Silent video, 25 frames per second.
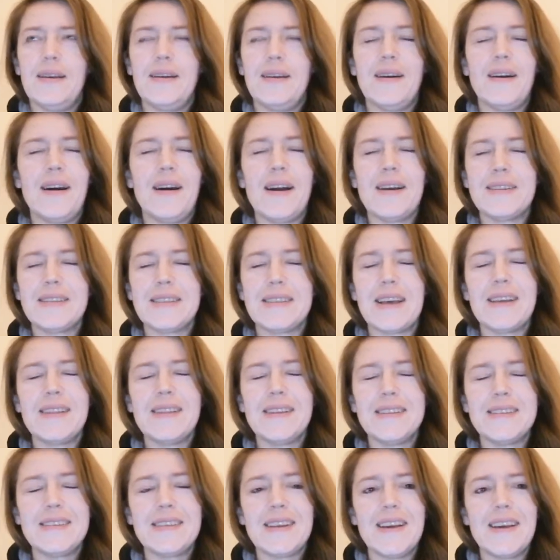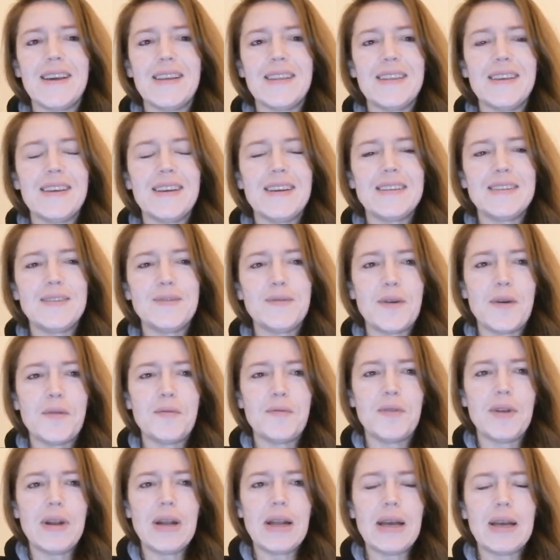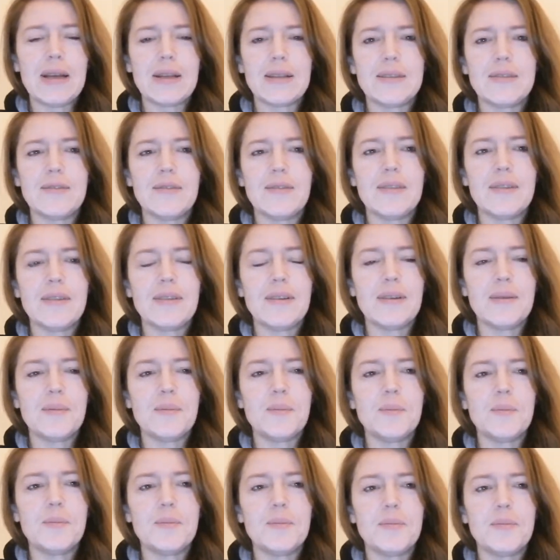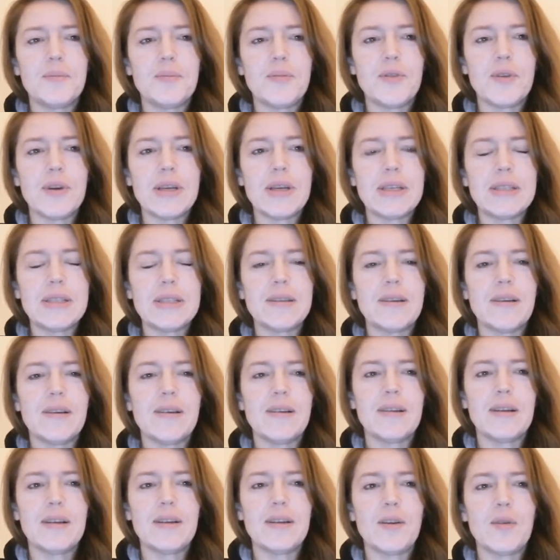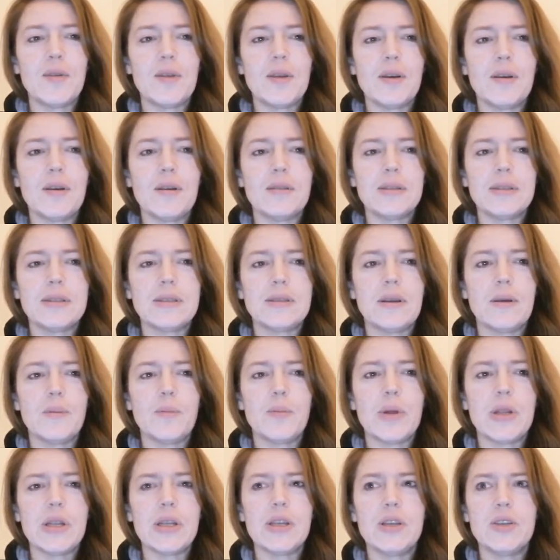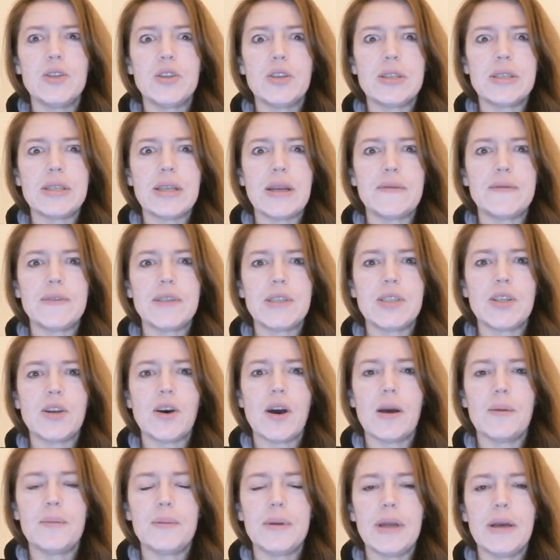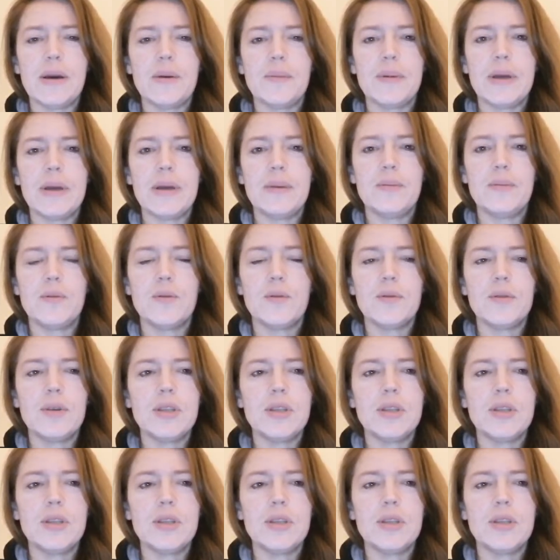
I say this at the end of every lecture and I'm pretty certain I know the answer, but you just have to type now, people.